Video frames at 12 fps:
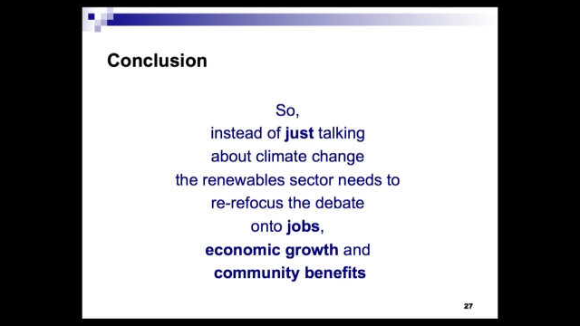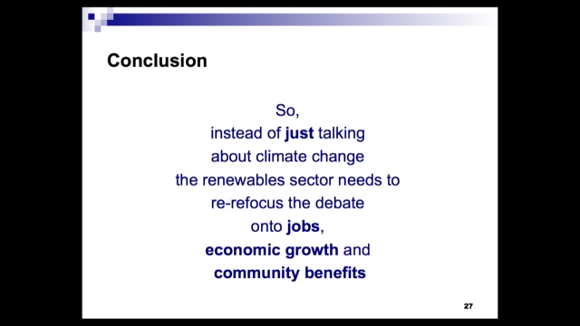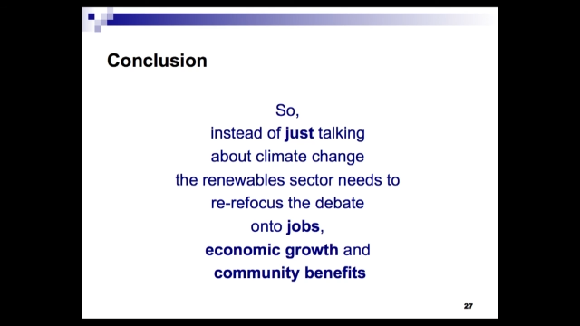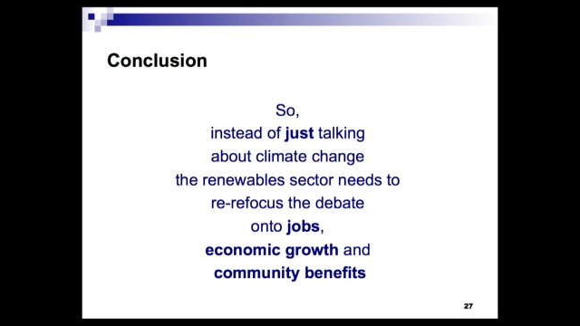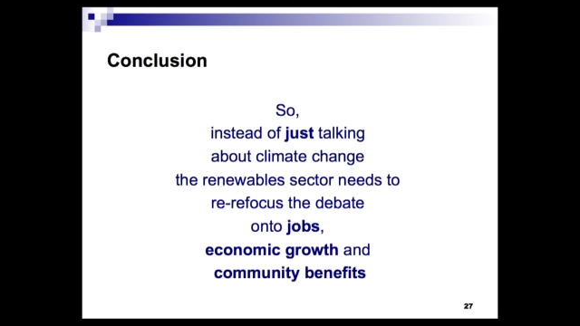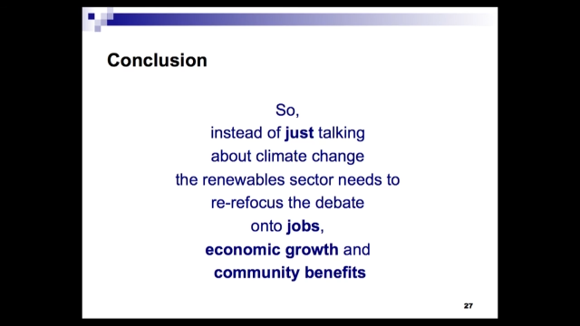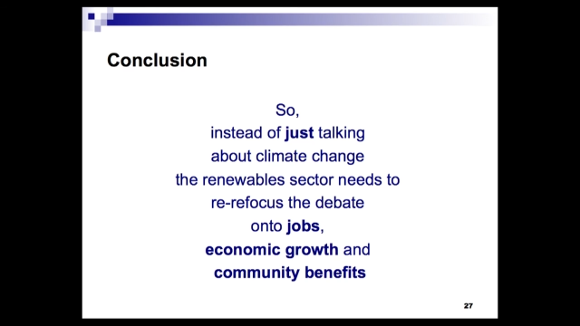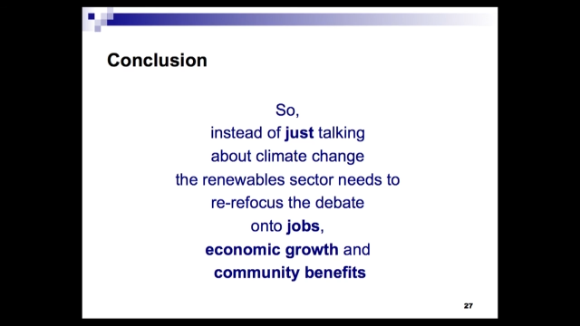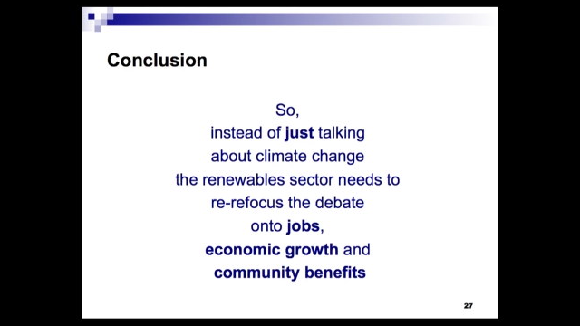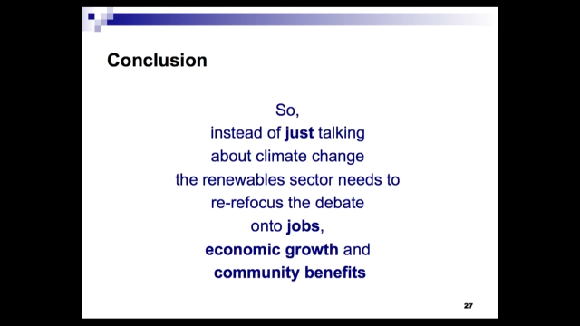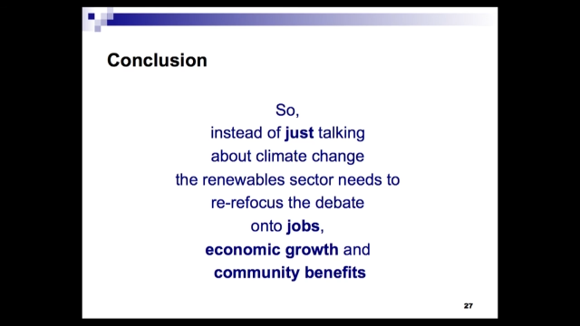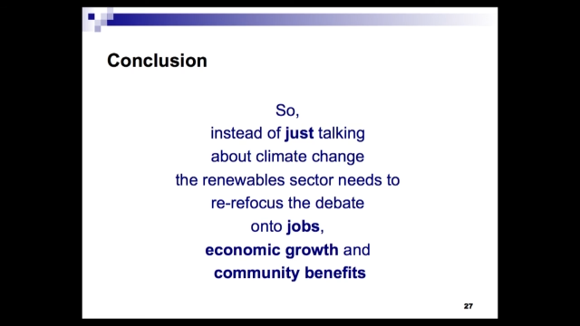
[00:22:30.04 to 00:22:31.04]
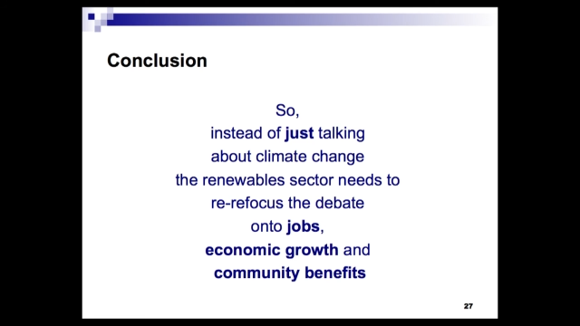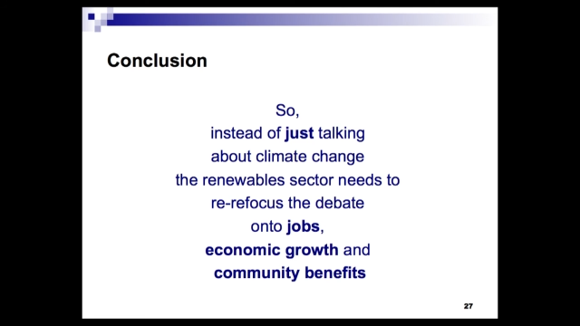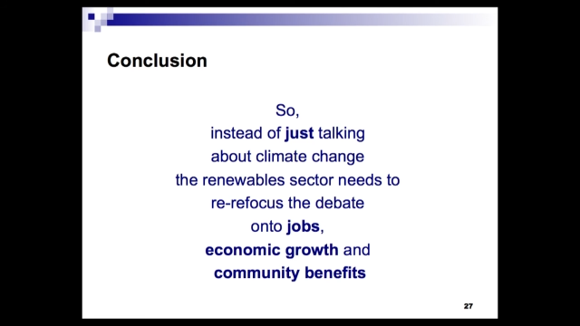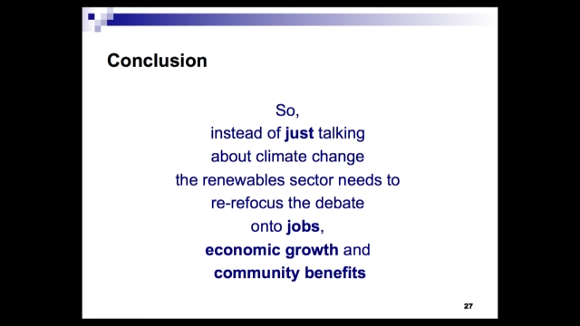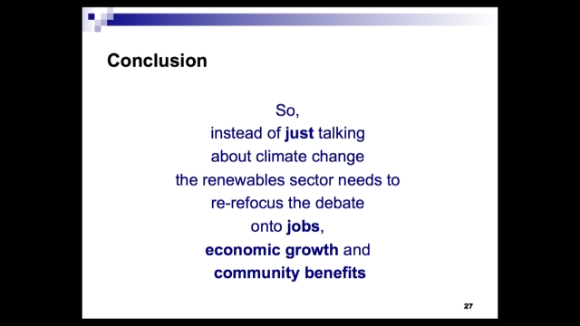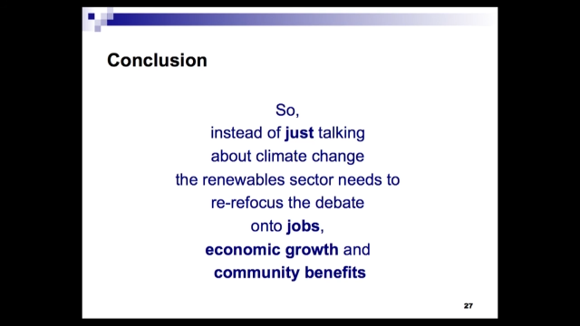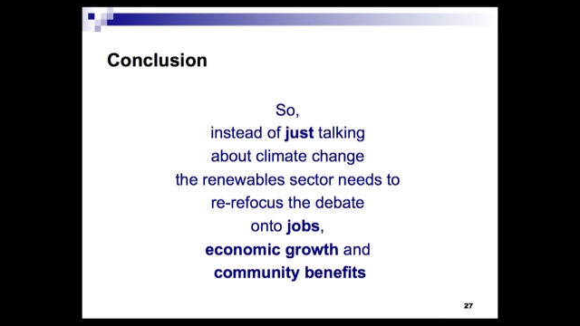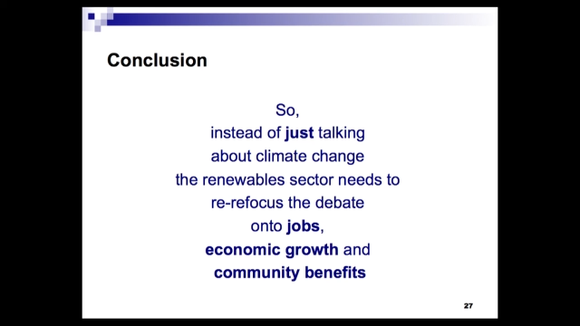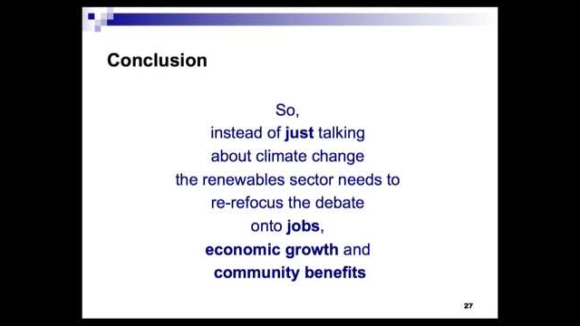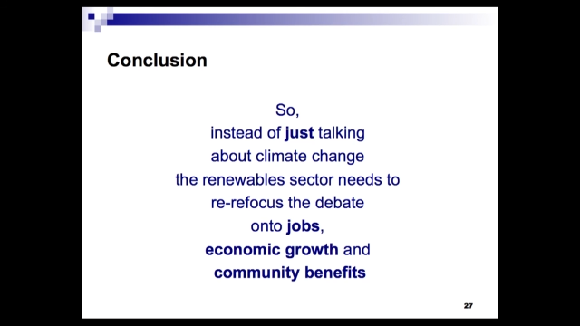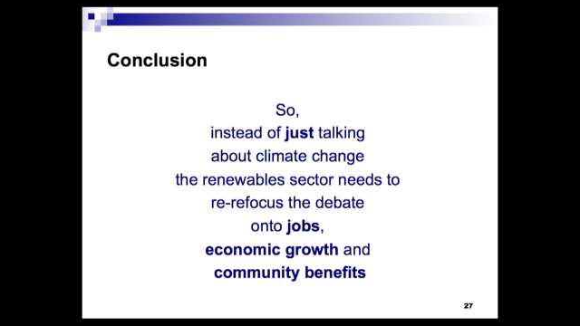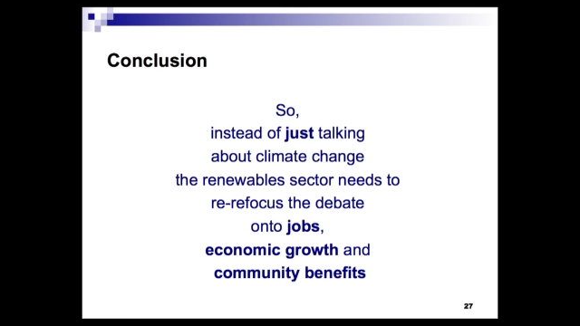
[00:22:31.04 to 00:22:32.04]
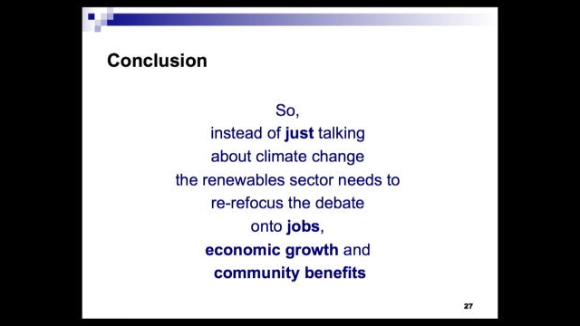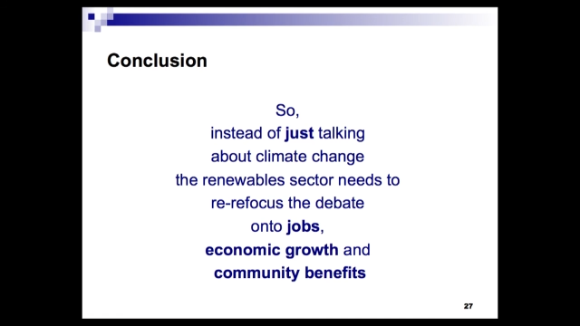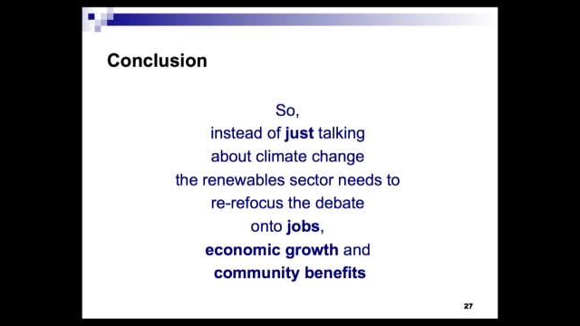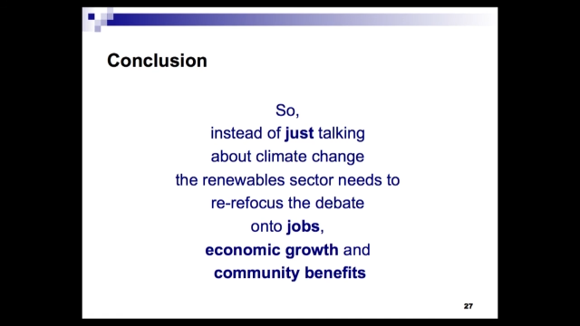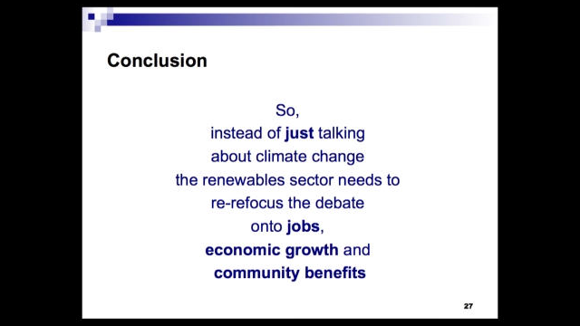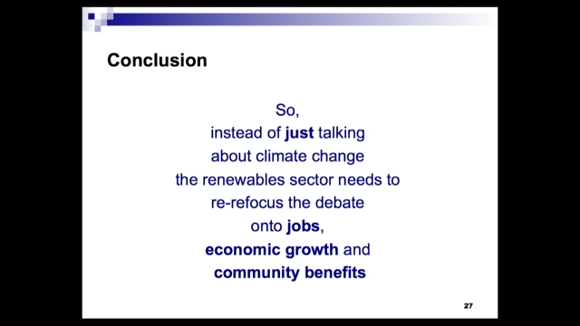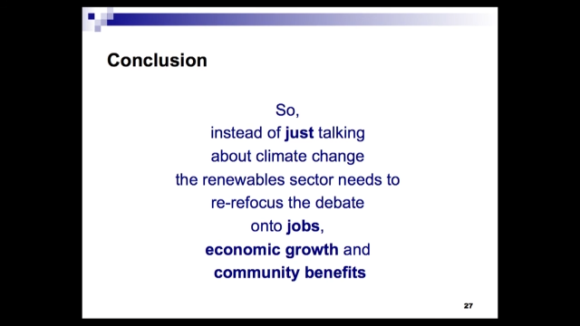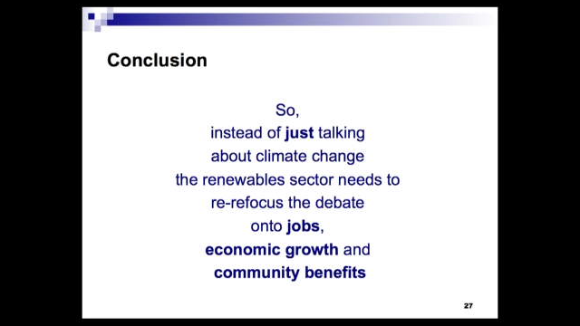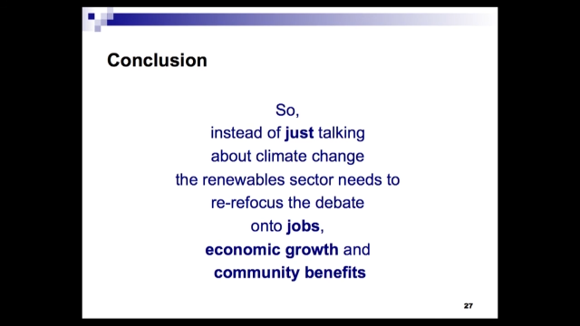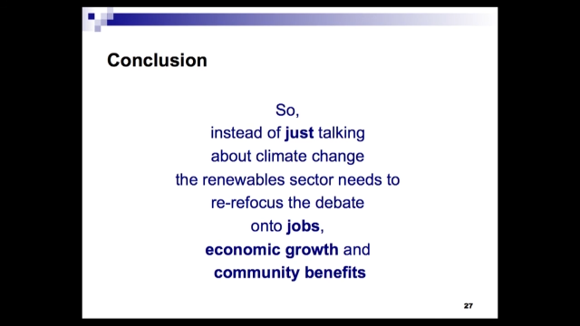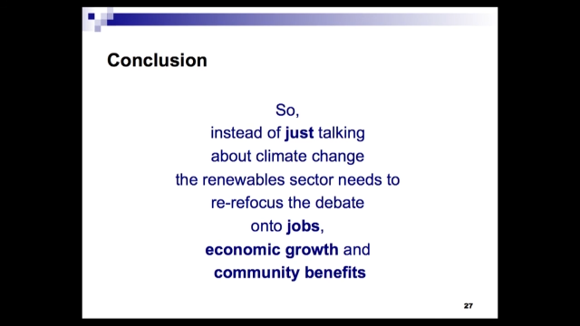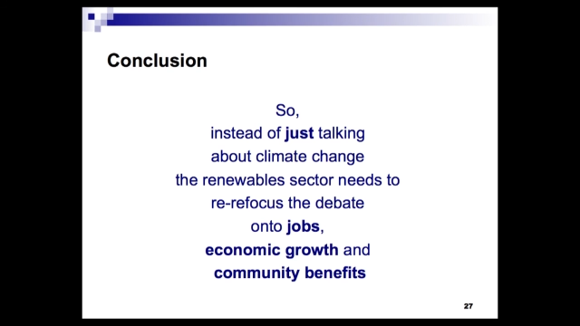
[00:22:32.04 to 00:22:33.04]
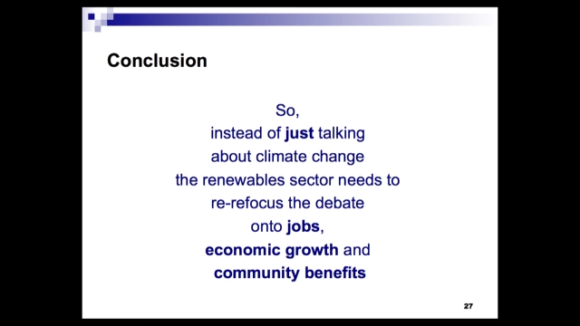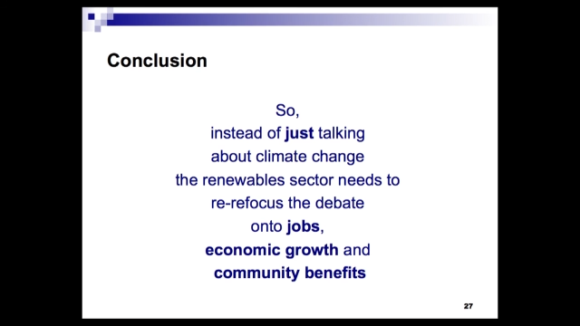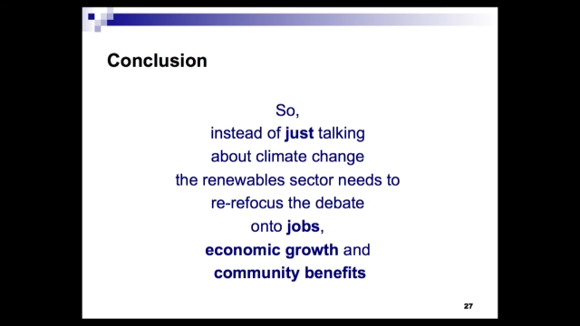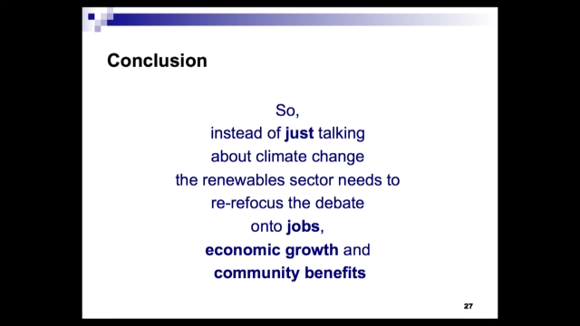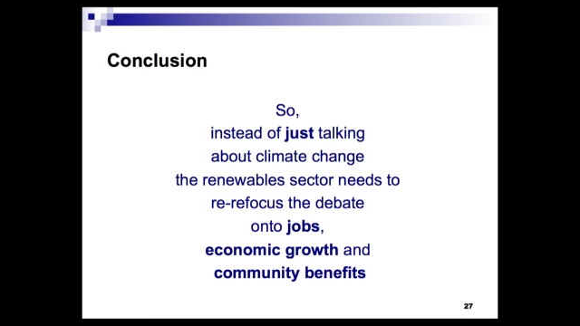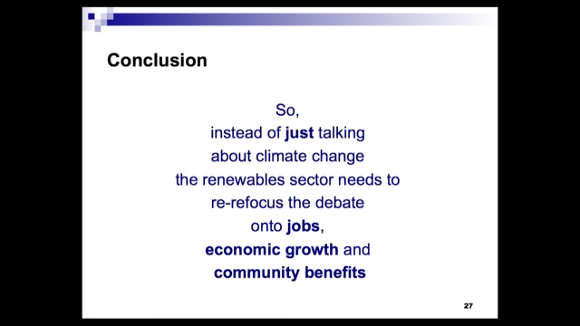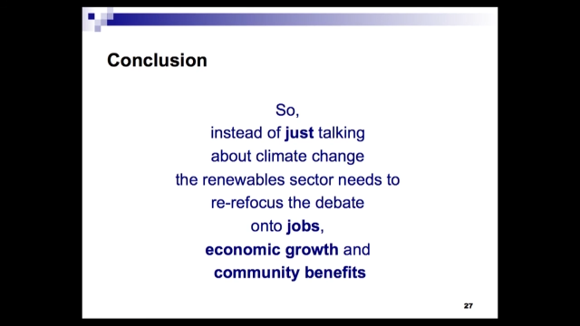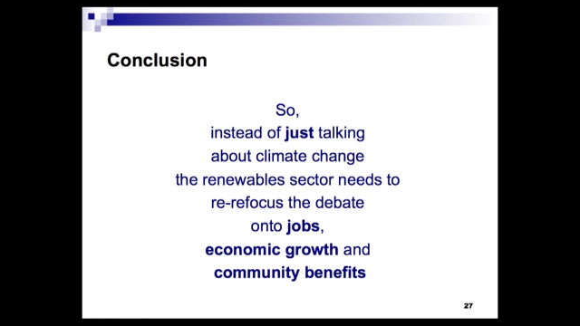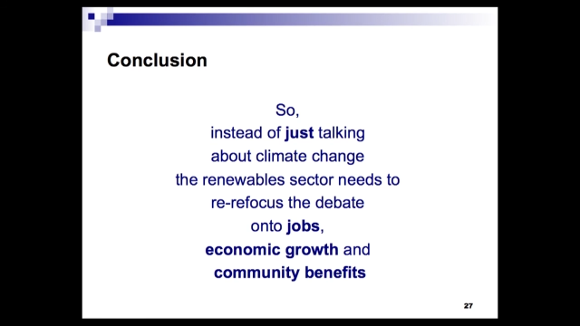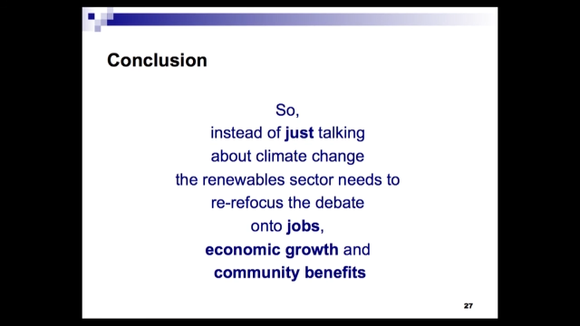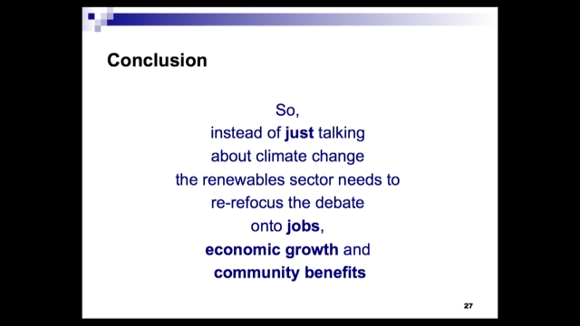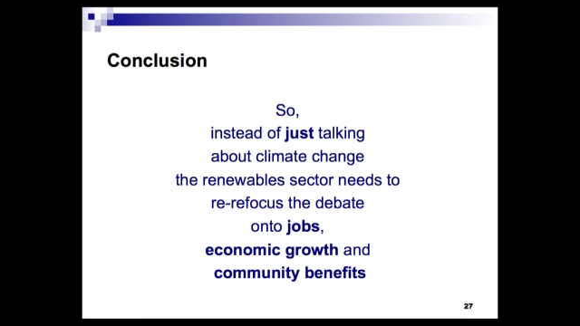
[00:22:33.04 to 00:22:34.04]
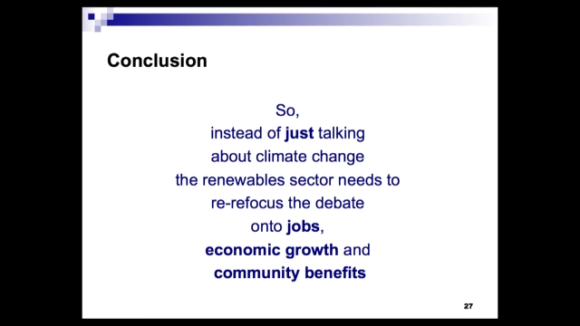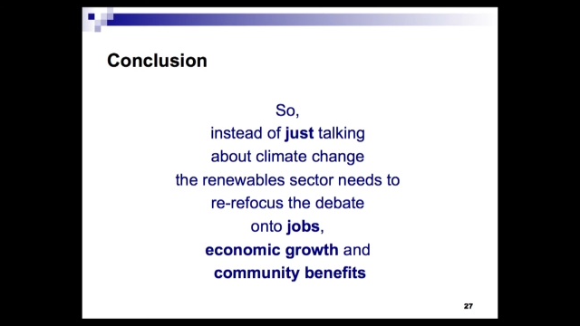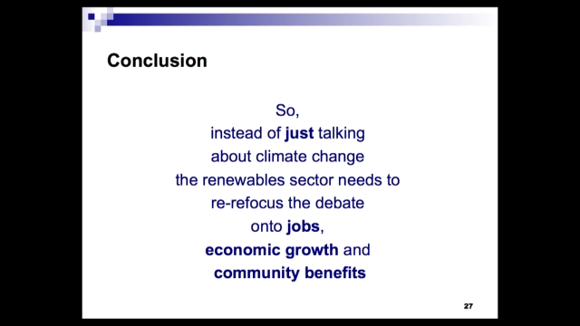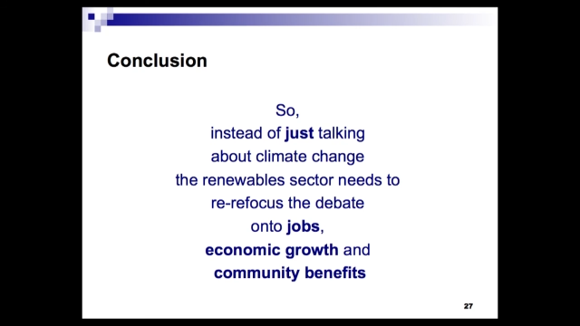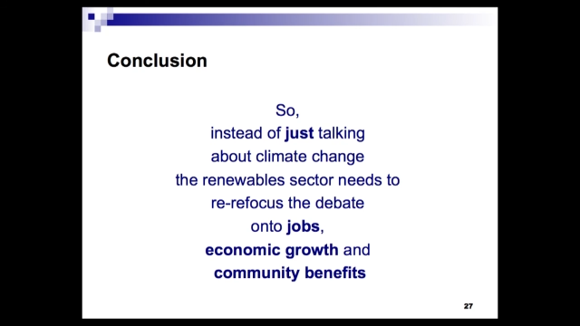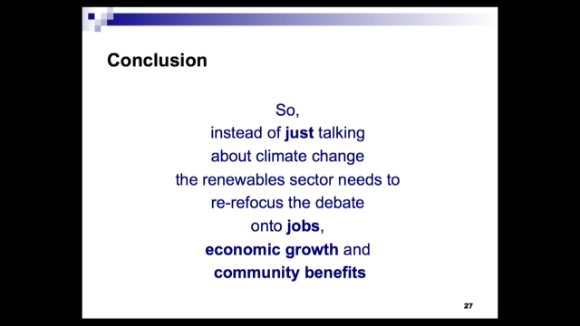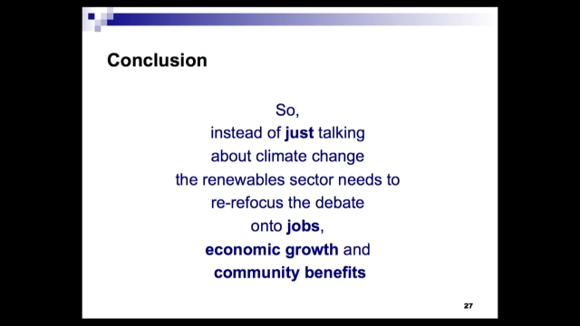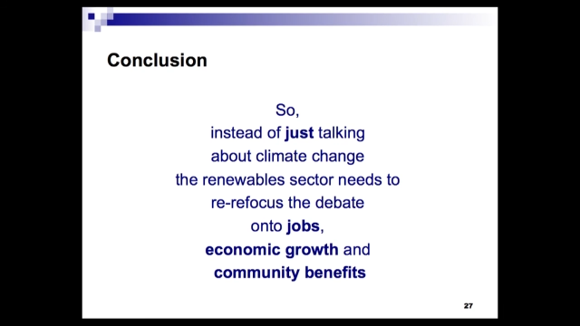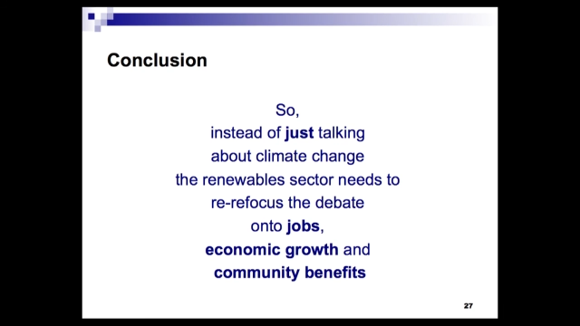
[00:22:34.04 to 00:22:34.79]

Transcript: No face is visible, so there are no lips to read.